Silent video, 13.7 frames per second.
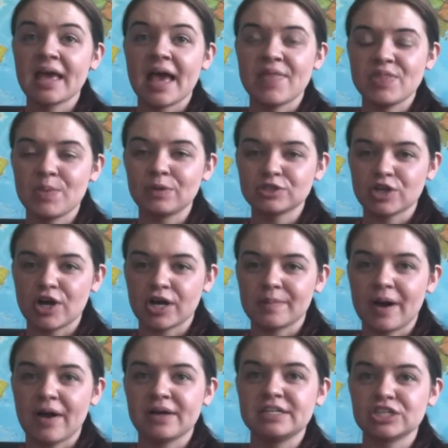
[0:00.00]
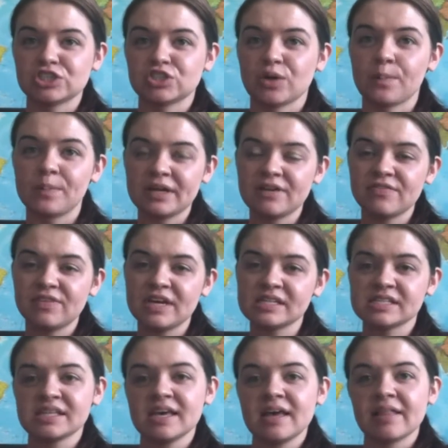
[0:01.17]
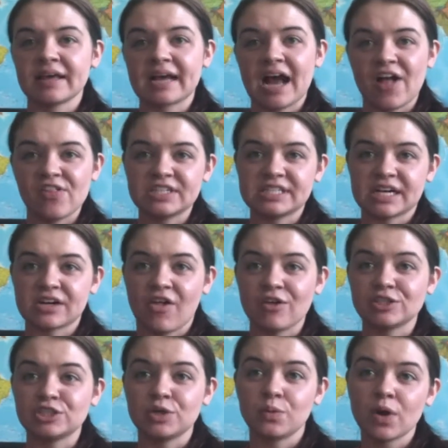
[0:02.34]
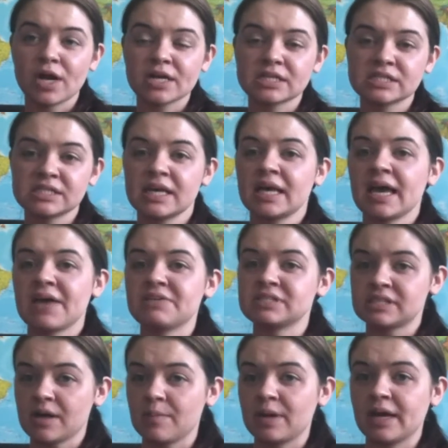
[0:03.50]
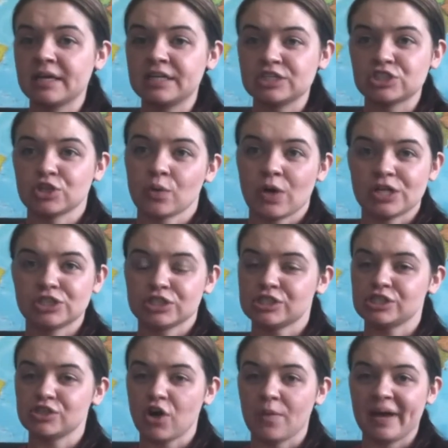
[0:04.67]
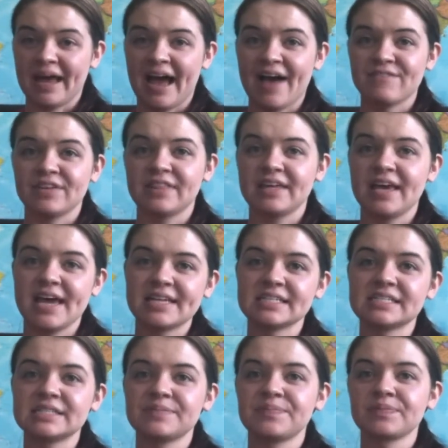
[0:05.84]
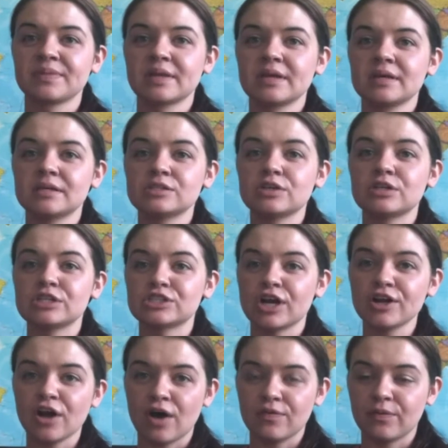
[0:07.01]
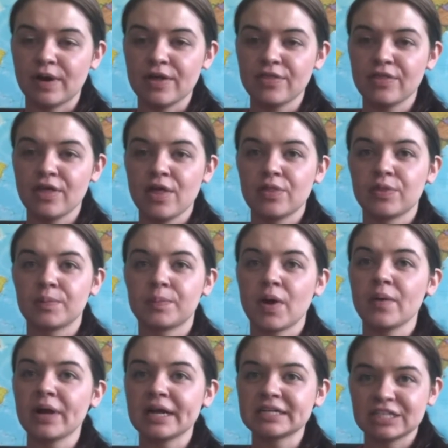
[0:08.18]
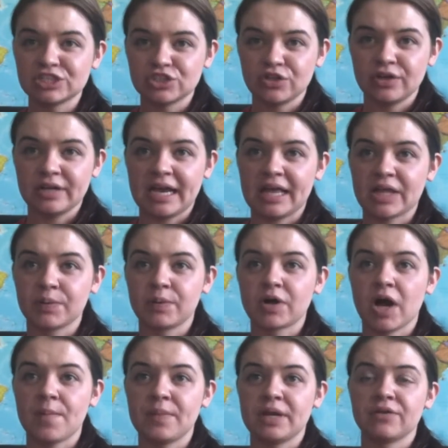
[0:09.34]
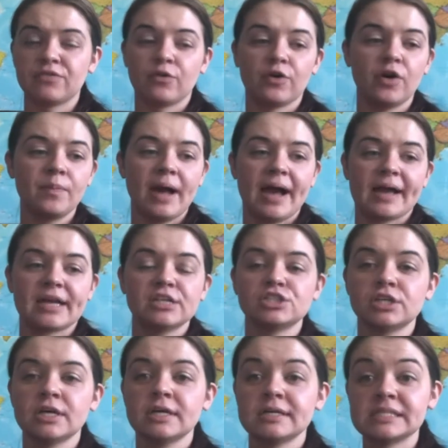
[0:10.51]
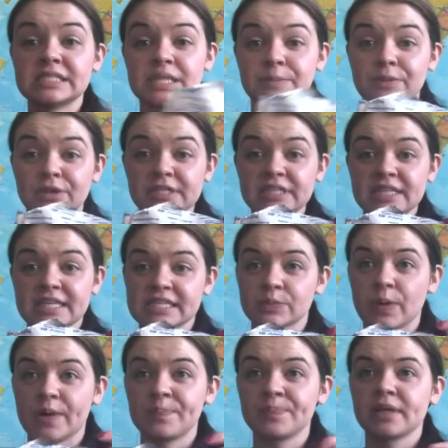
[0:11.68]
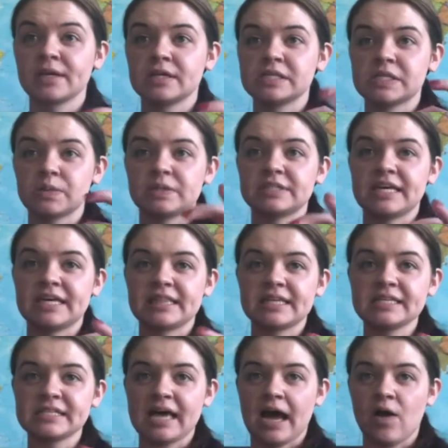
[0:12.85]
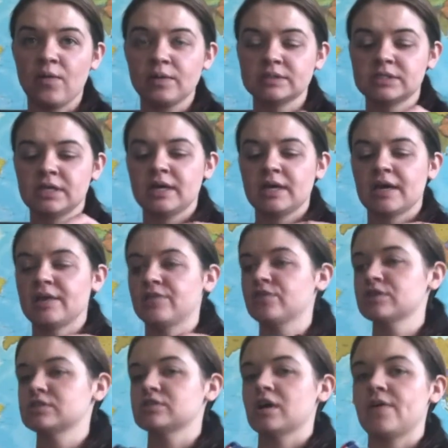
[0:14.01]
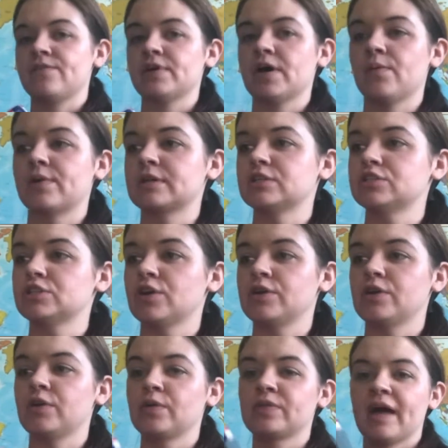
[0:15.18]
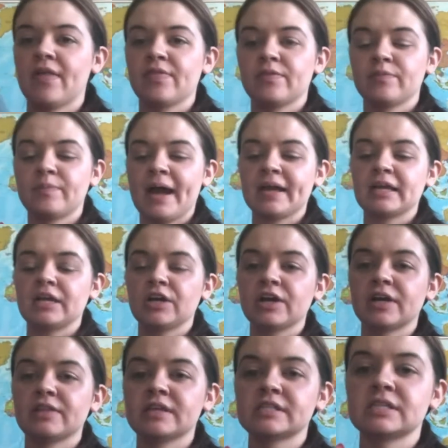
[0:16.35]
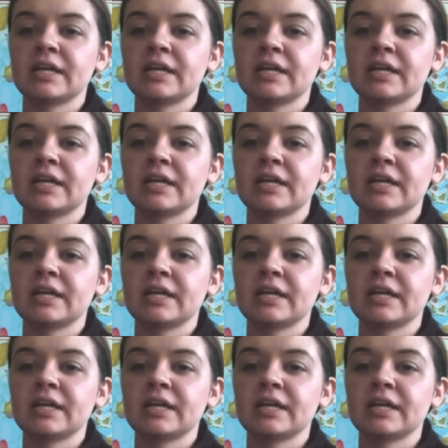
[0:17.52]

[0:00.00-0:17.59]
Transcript: and then we'll talk about additional benefits, like how this technology works, and then some additional questions you all might have at the end. So to start off with, the ProAir Digital Inhaler will come in a foil package similar to this one. So we'll take this out. And first off, I want to show you that back here in this